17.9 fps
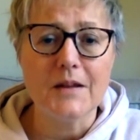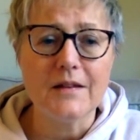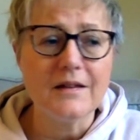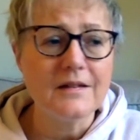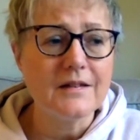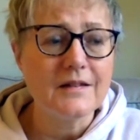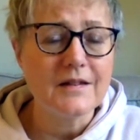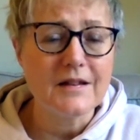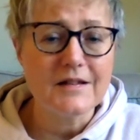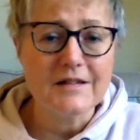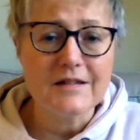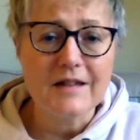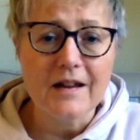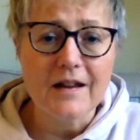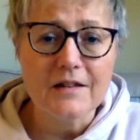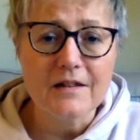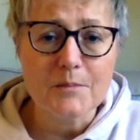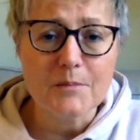This is a
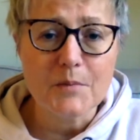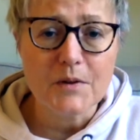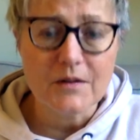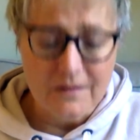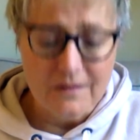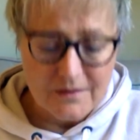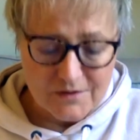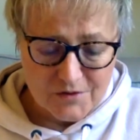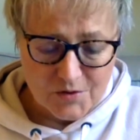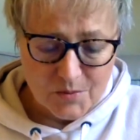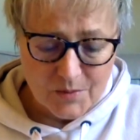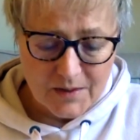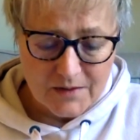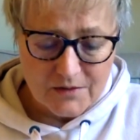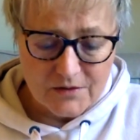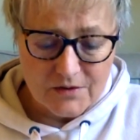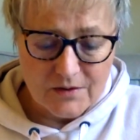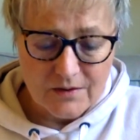desperate
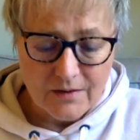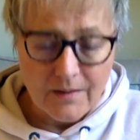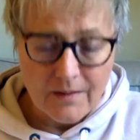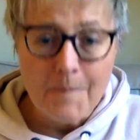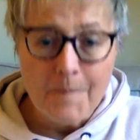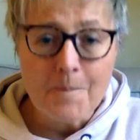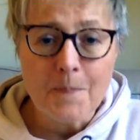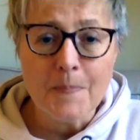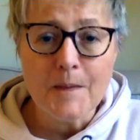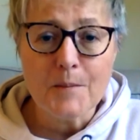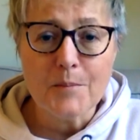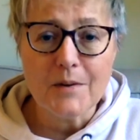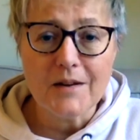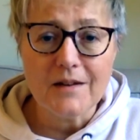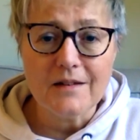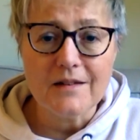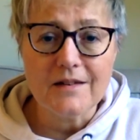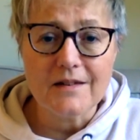situation, but
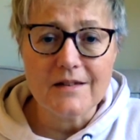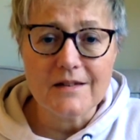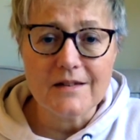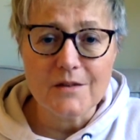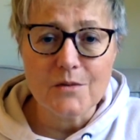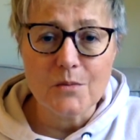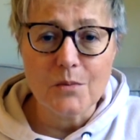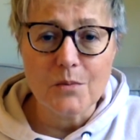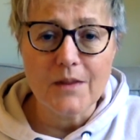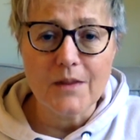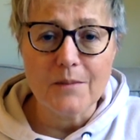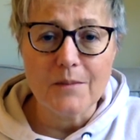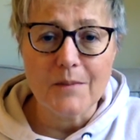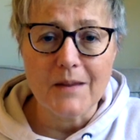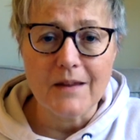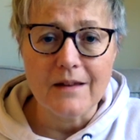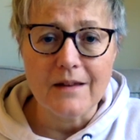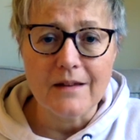he's still with
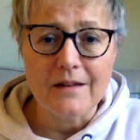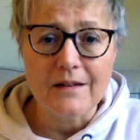me.